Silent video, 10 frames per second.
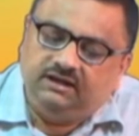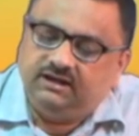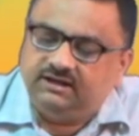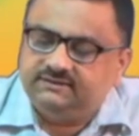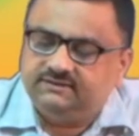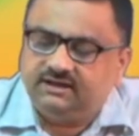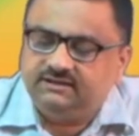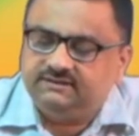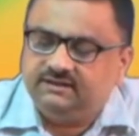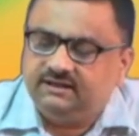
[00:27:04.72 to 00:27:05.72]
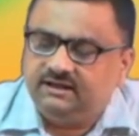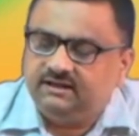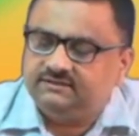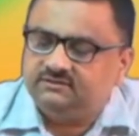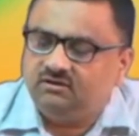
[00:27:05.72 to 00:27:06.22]
Taylor has done is Taylor
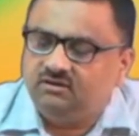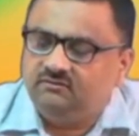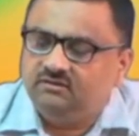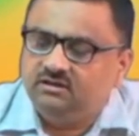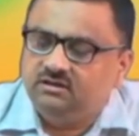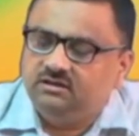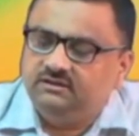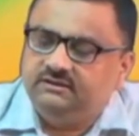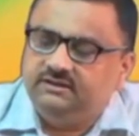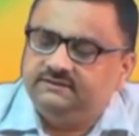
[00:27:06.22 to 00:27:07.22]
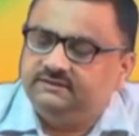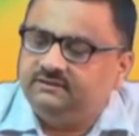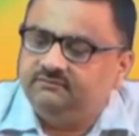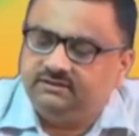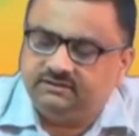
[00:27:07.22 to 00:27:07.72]
has solved this
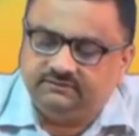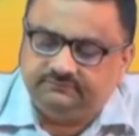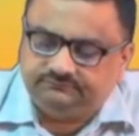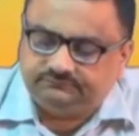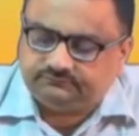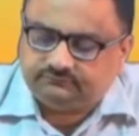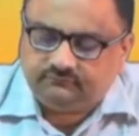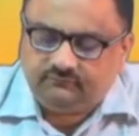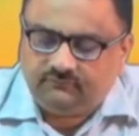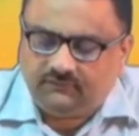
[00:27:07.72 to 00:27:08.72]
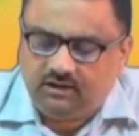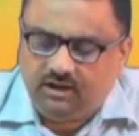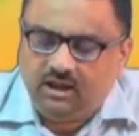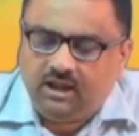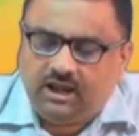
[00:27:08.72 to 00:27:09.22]
equation,
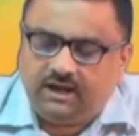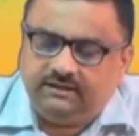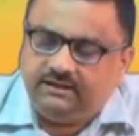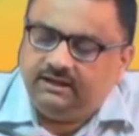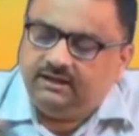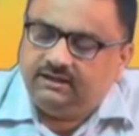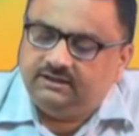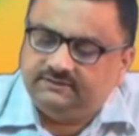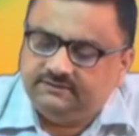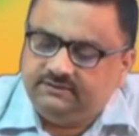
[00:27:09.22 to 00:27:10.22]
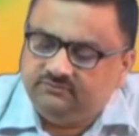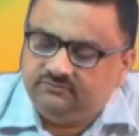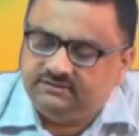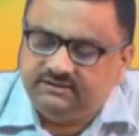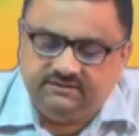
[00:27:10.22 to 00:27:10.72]
and Taylor has
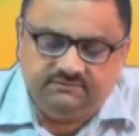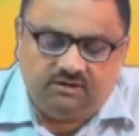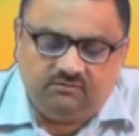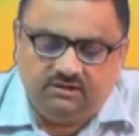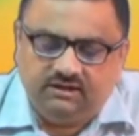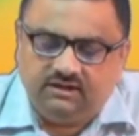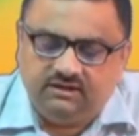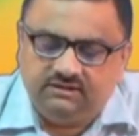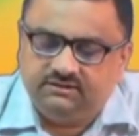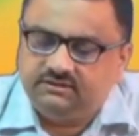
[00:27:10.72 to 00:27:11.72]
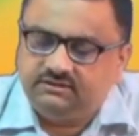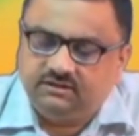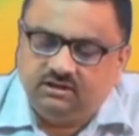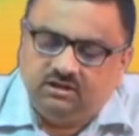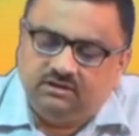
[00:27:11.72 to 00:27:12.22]
used these boundary conditions
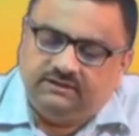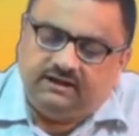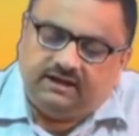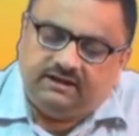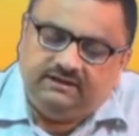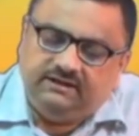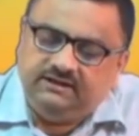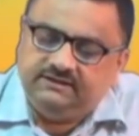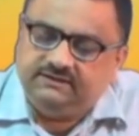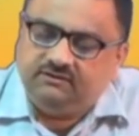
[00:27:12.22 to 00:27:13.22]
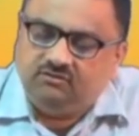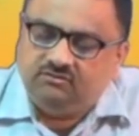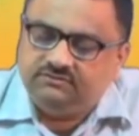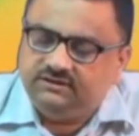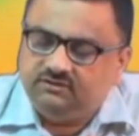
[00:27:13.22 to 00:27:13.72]
that at t is equal
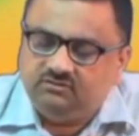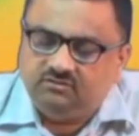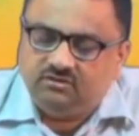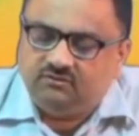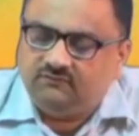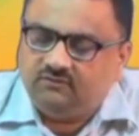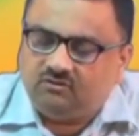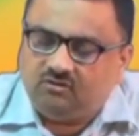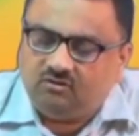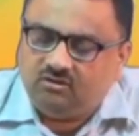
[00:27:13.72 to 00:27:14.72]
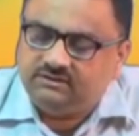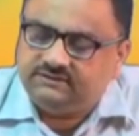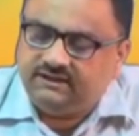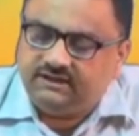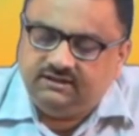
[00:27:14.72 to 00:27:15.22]
to 0 for all
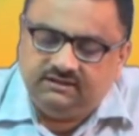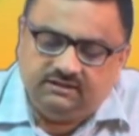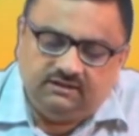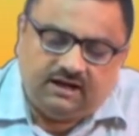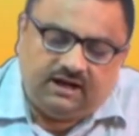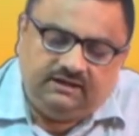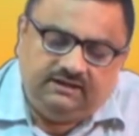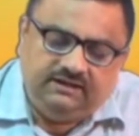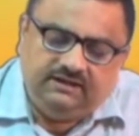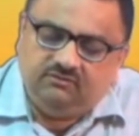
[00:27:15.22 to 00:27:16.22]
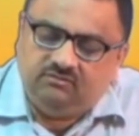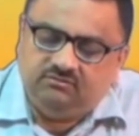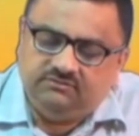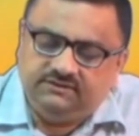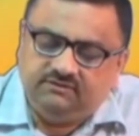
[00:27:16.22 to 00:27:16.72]
z, at t equal
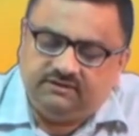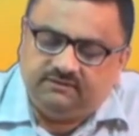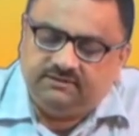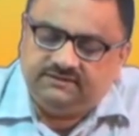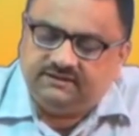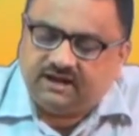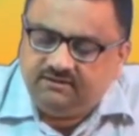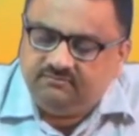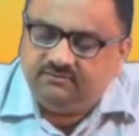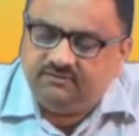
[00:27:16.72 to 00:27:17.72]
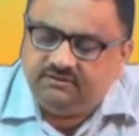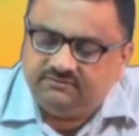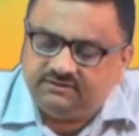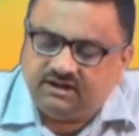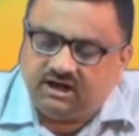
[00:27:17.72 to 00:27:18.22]
to 0, that means time when you
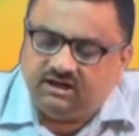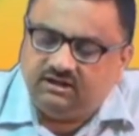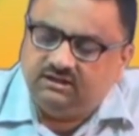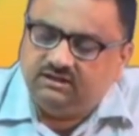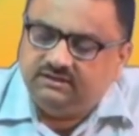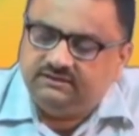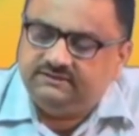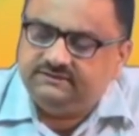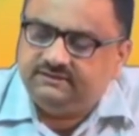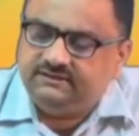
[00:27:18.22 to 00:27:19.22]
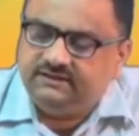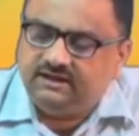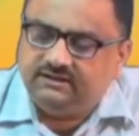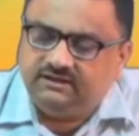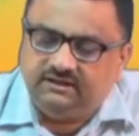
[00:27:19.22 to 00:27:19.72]
start, this is a
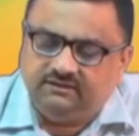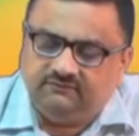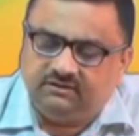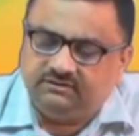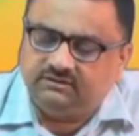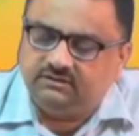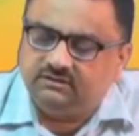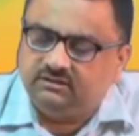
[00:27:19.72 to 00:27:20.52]
Dirac delta function,